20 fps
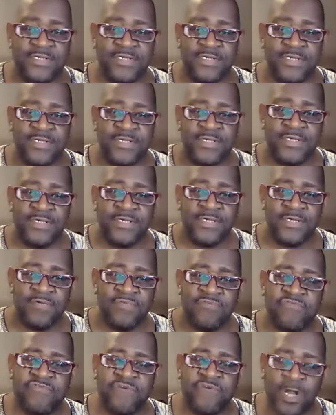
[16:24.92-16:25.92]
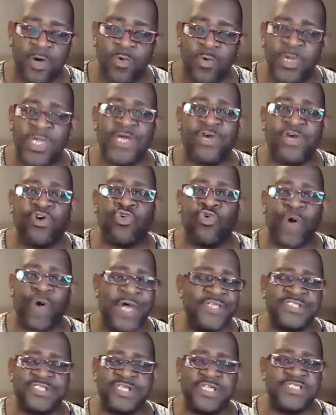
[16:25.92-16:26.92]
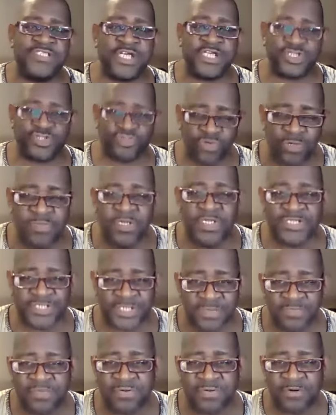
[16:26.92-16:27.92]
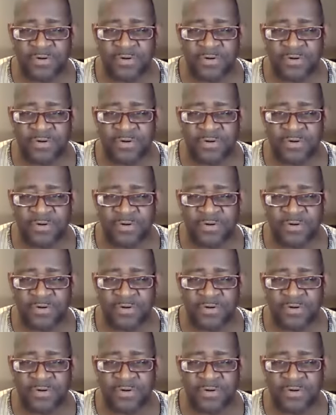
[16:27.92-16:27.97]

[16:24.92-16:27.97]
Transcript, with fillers: Mm. Following Christ is extremely simple.